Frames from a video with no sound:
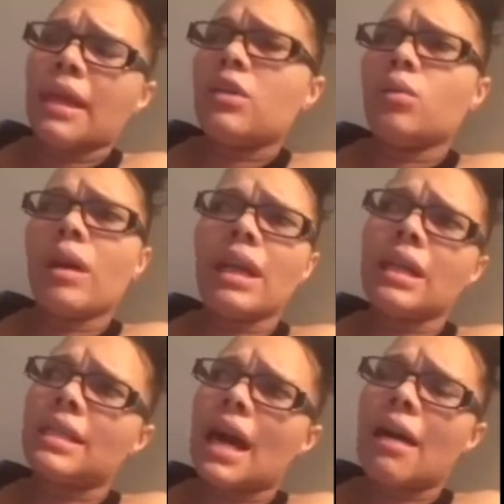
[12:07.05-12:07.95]
and he do
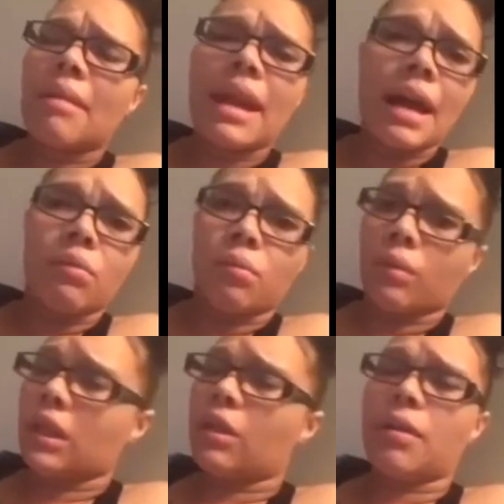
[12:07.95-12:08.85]
any time and I
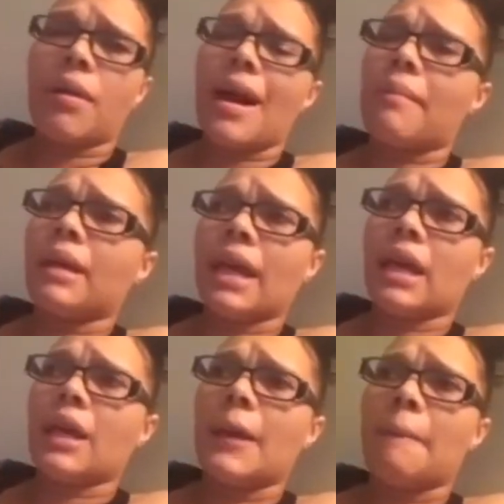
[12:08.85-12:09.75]
really don't know how I'm gonna get
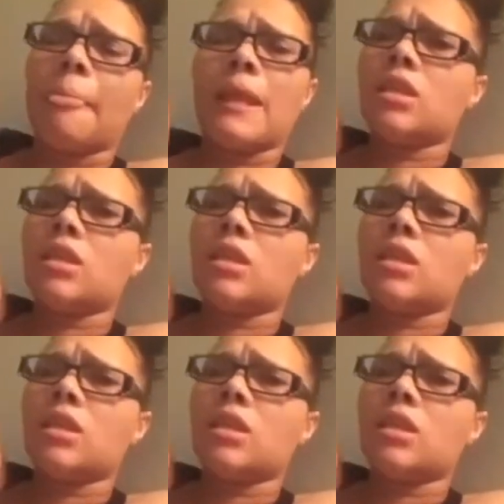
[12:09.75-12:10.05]
it. I